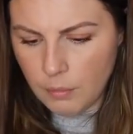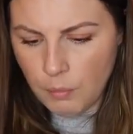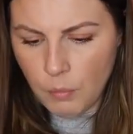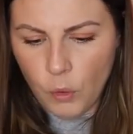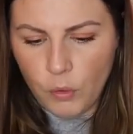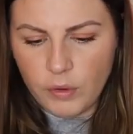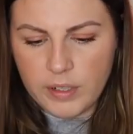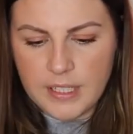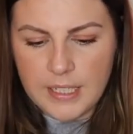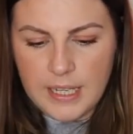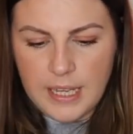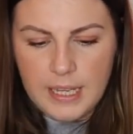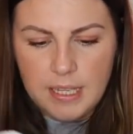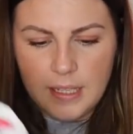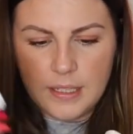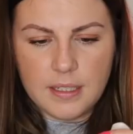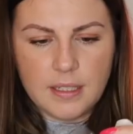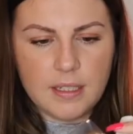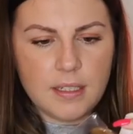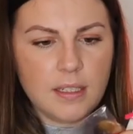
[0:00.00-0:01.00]
more
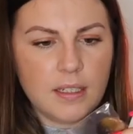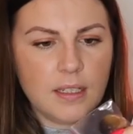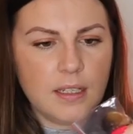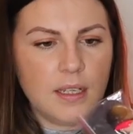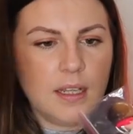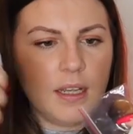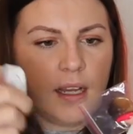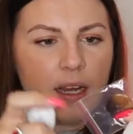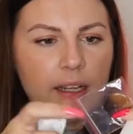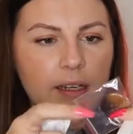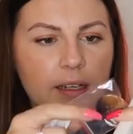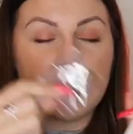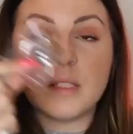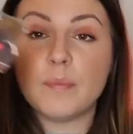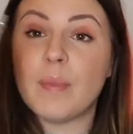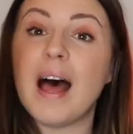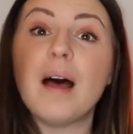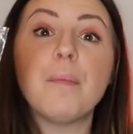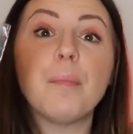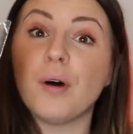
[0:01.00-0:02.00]
receipts and a
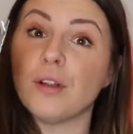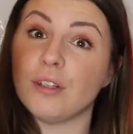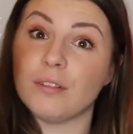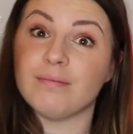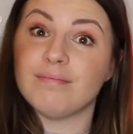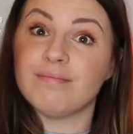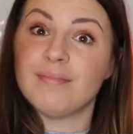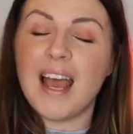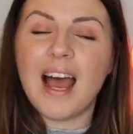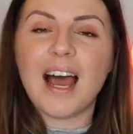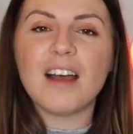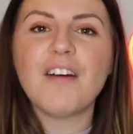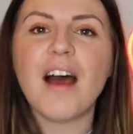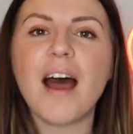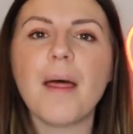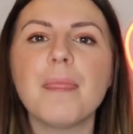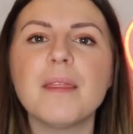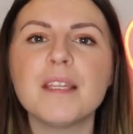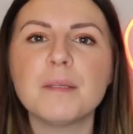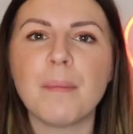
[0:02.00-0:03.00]
spare button. I've
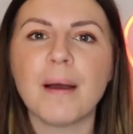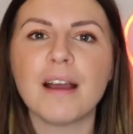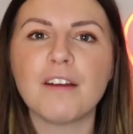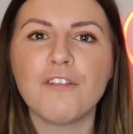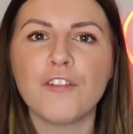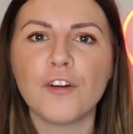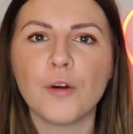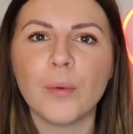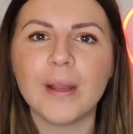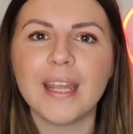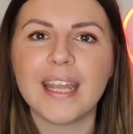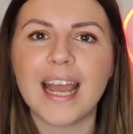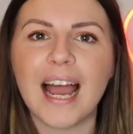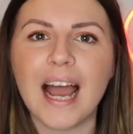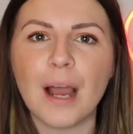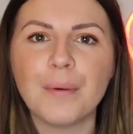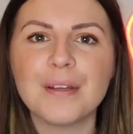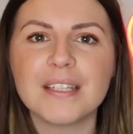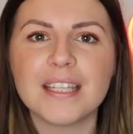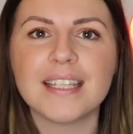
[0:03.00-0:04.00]
had this bag for a week.
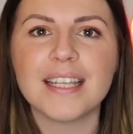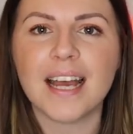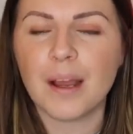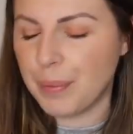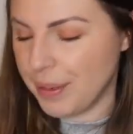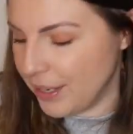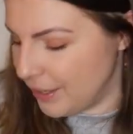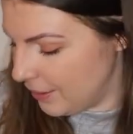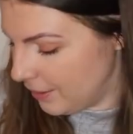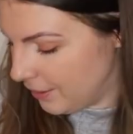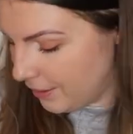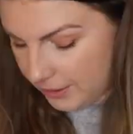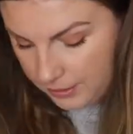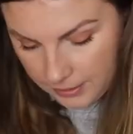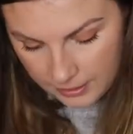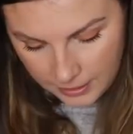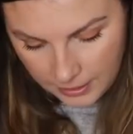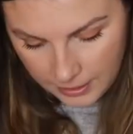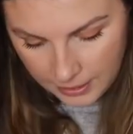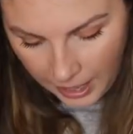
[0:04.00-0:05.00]
How has this happened?
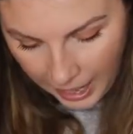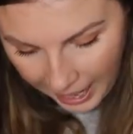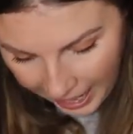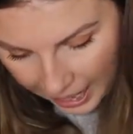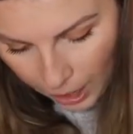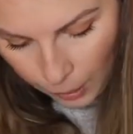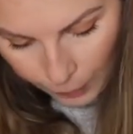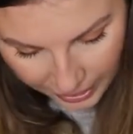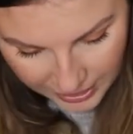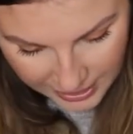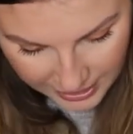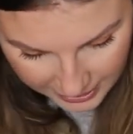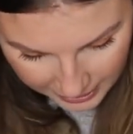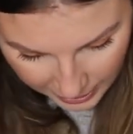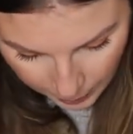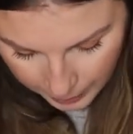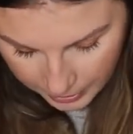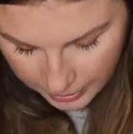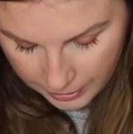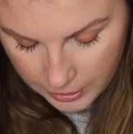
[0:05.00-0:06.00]
How has this
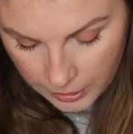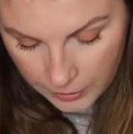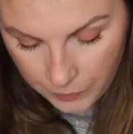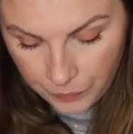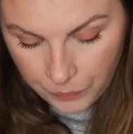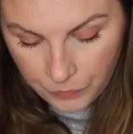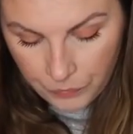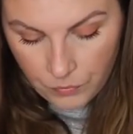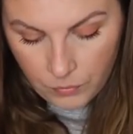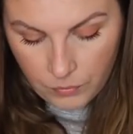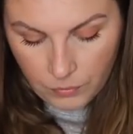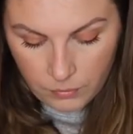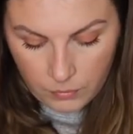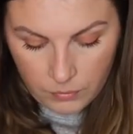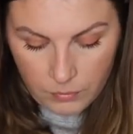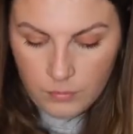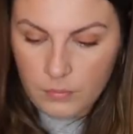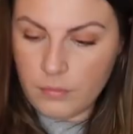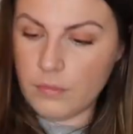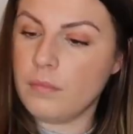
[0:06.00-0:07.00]
happened?
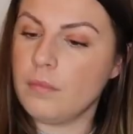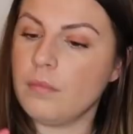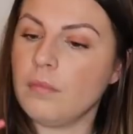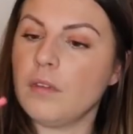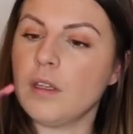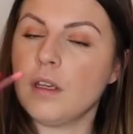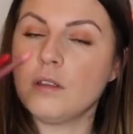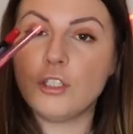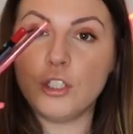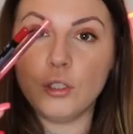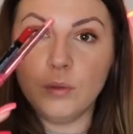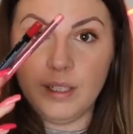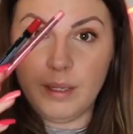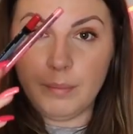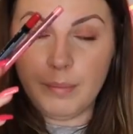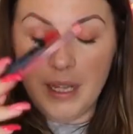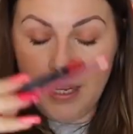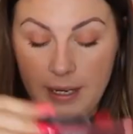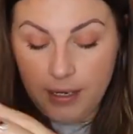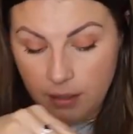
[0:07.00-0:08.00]
2
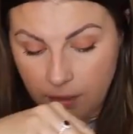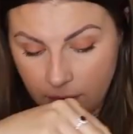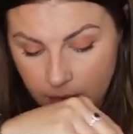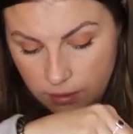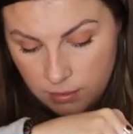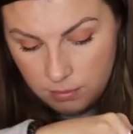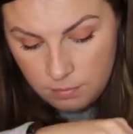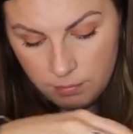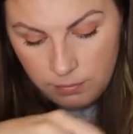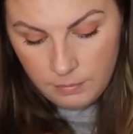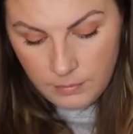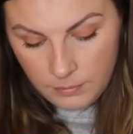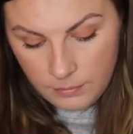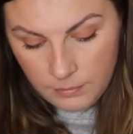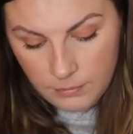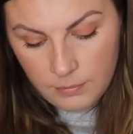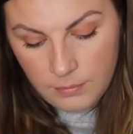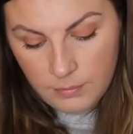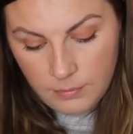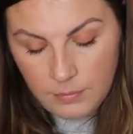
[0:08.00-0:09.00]
lip liners
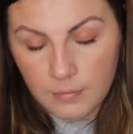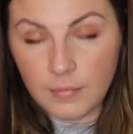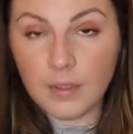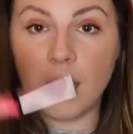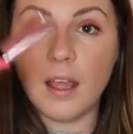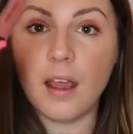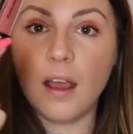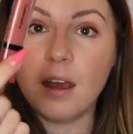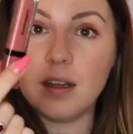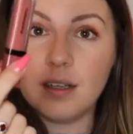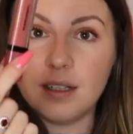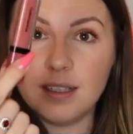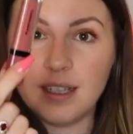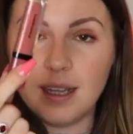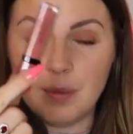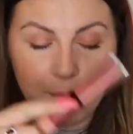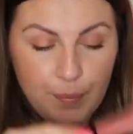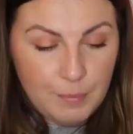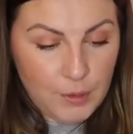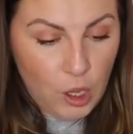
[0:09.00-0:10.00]
and a
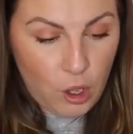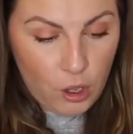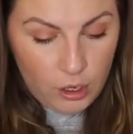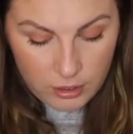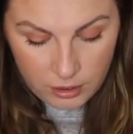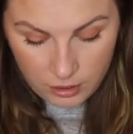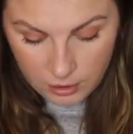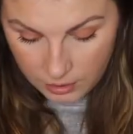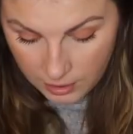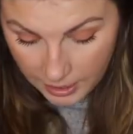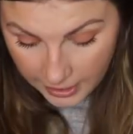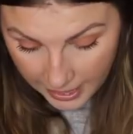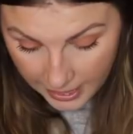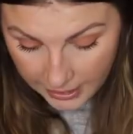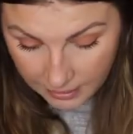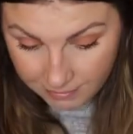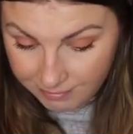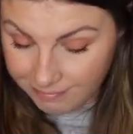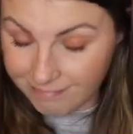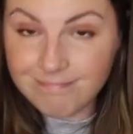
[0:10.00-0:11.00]
lip gloss.
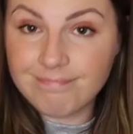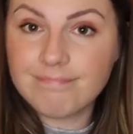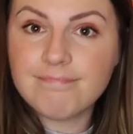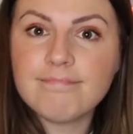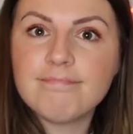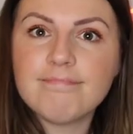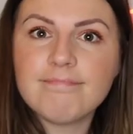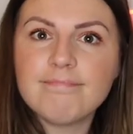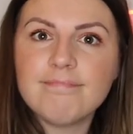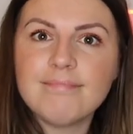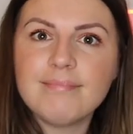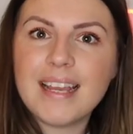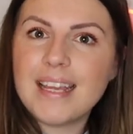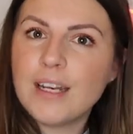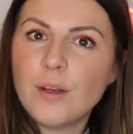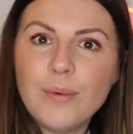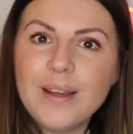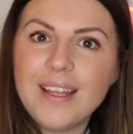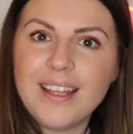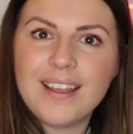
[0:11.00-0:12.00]
Again,
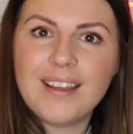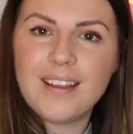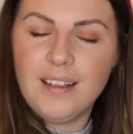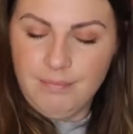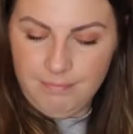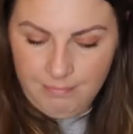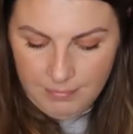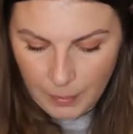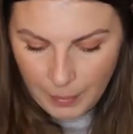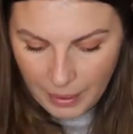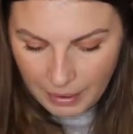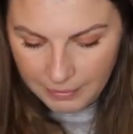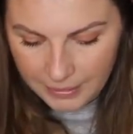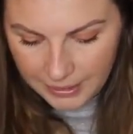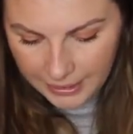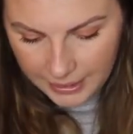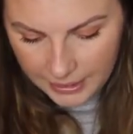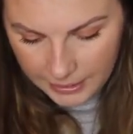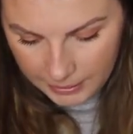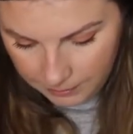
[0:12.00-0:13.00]
in a week.
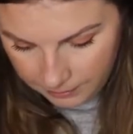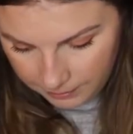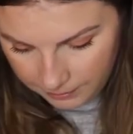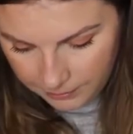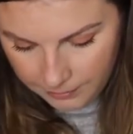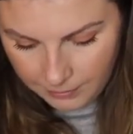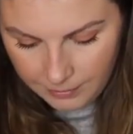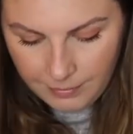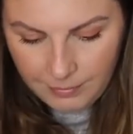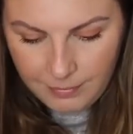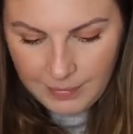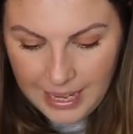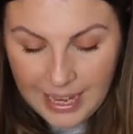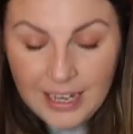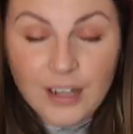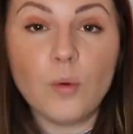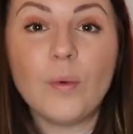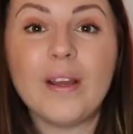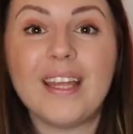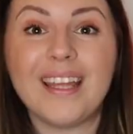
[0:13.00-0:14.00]
Apparently,
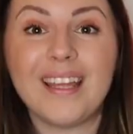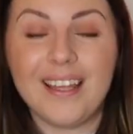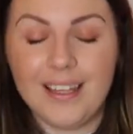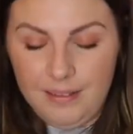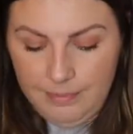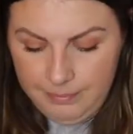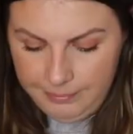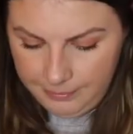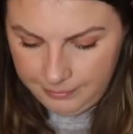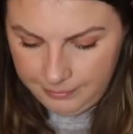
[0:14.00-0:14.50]
in a week.